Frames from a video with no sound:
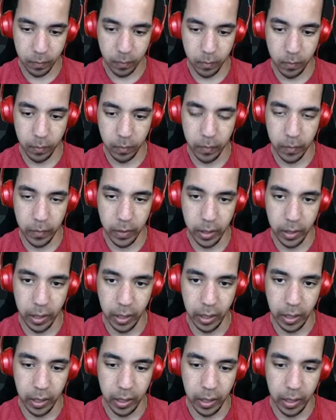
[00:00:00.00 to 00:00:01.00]

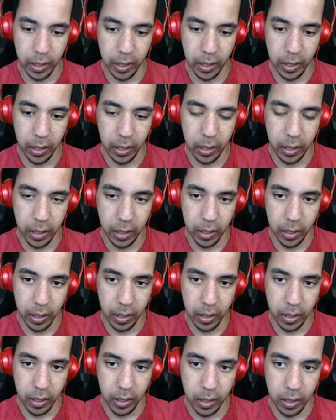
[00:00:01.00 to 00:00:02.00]

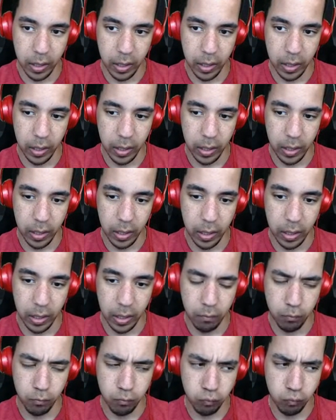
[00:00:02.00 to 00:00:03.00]

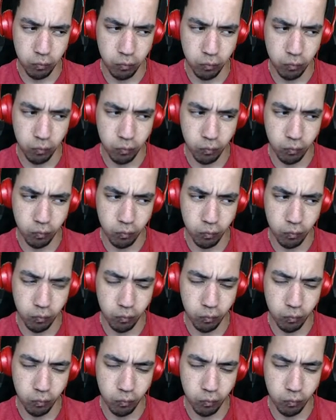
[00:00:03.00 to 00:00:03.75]
[no speech]